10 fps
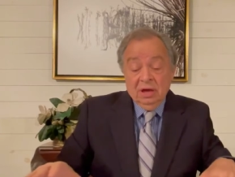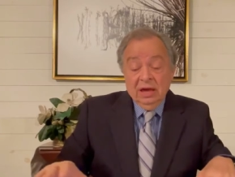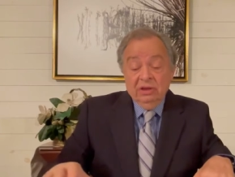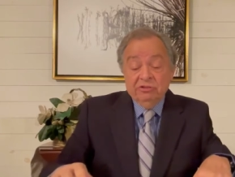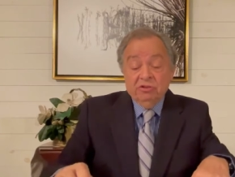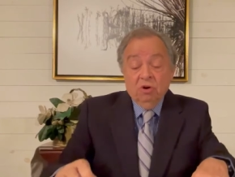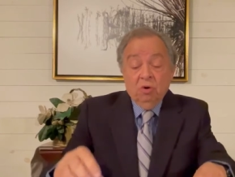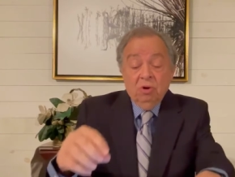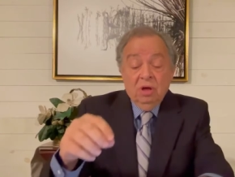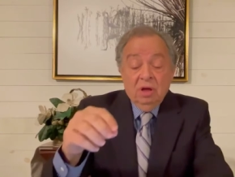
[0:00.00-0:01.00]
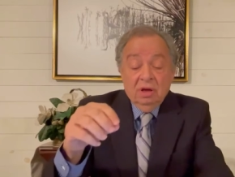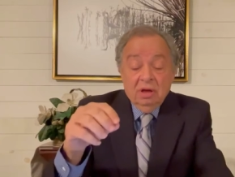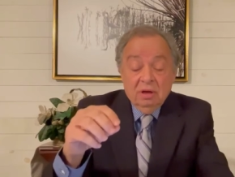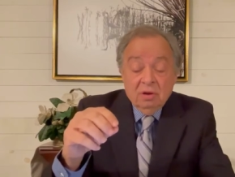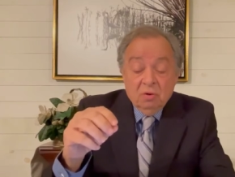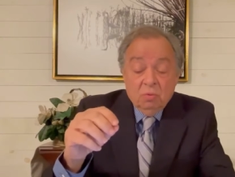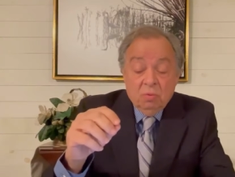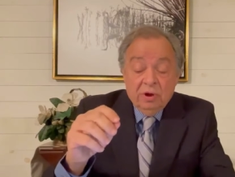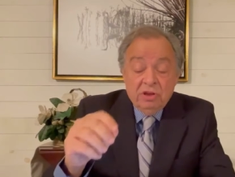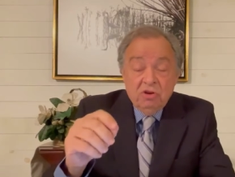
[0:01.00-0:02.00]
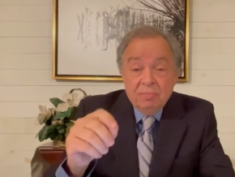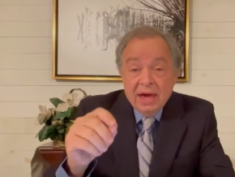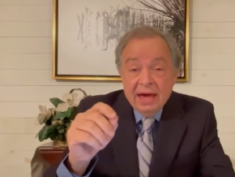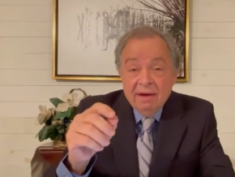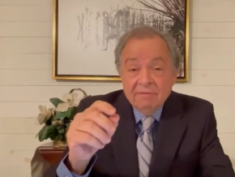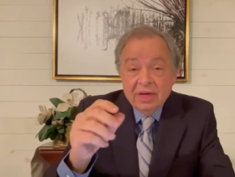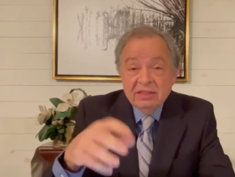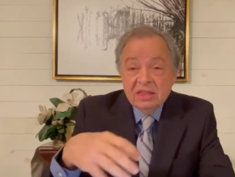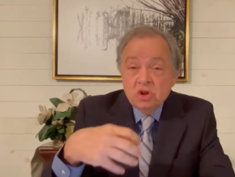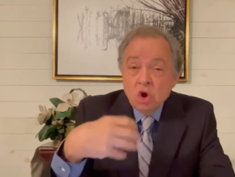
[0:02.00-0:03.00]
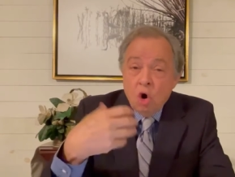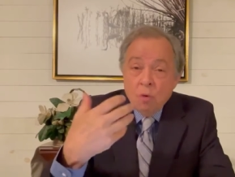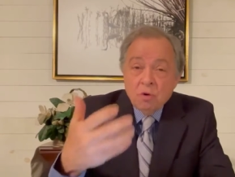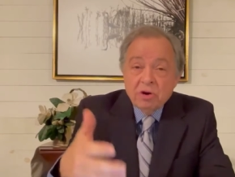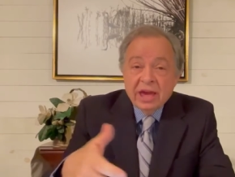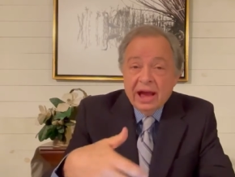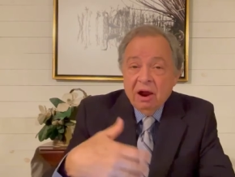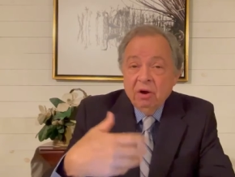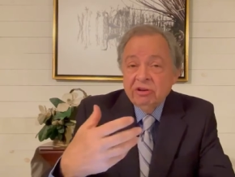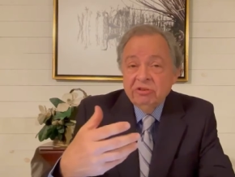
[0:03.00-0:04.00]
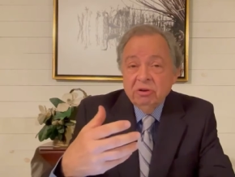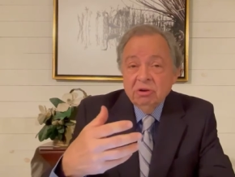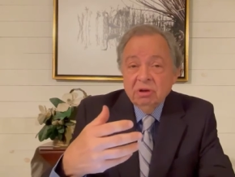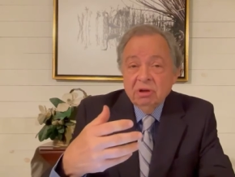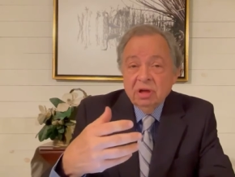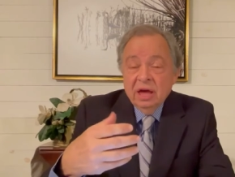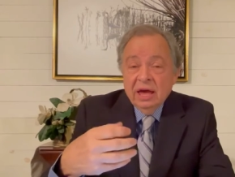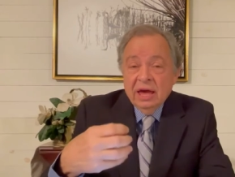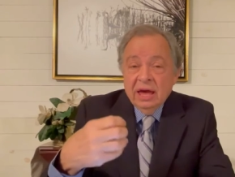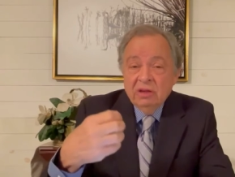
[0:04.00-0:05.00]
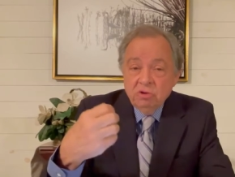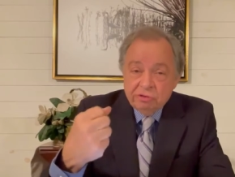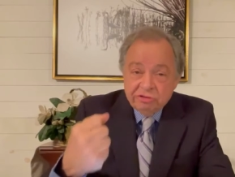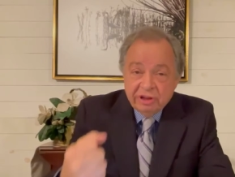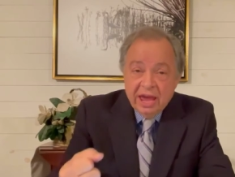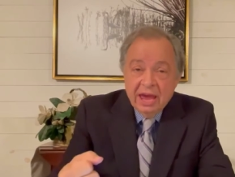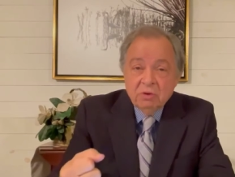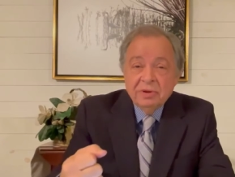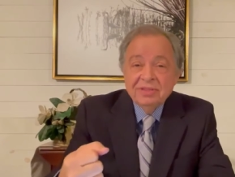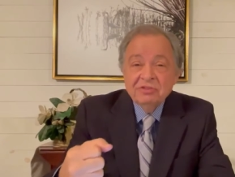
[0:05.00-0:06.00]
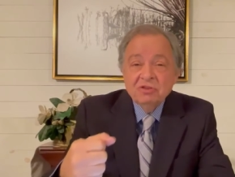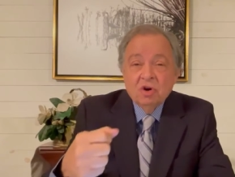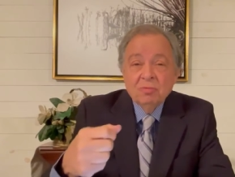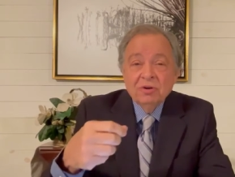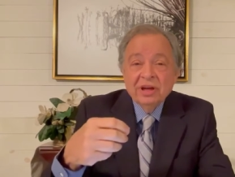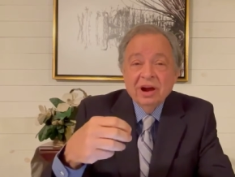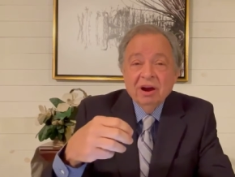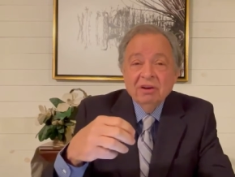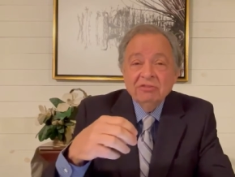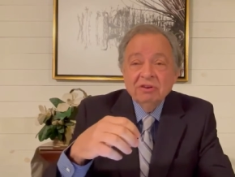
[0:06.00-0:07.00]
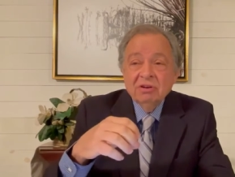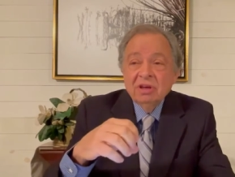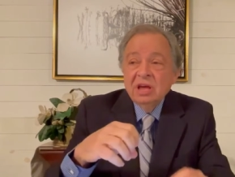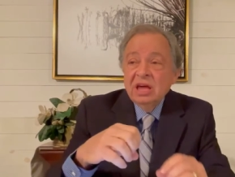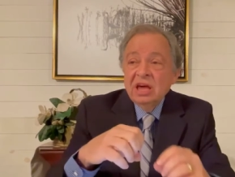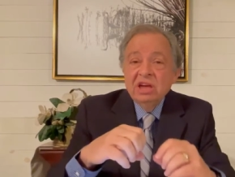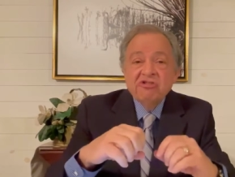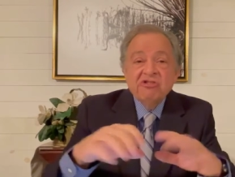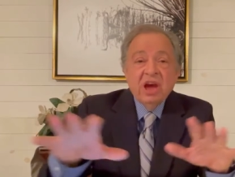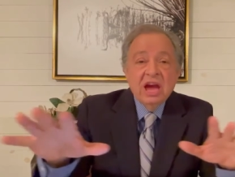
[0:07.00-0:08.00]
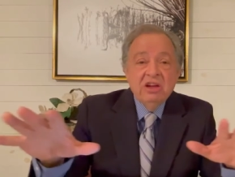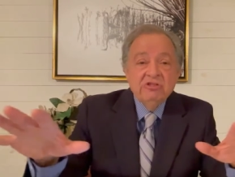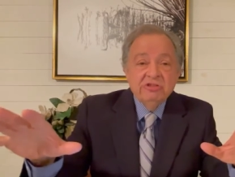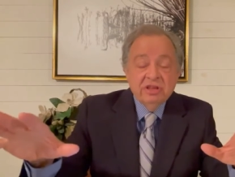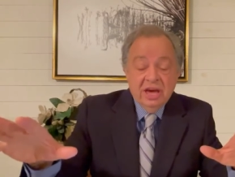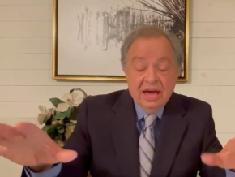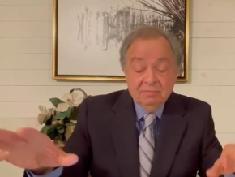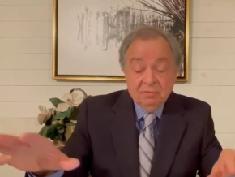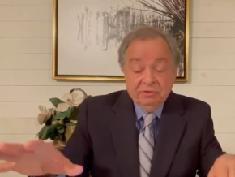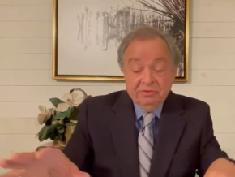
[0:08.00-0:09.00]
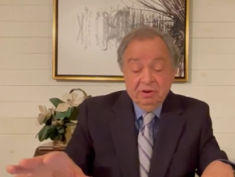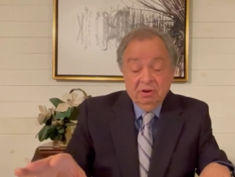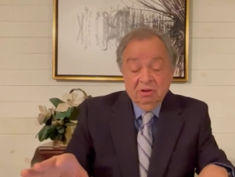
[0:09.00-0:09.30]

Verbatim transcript: And so when you have that noble character and you stand with this noble character, it changes the atmosphere.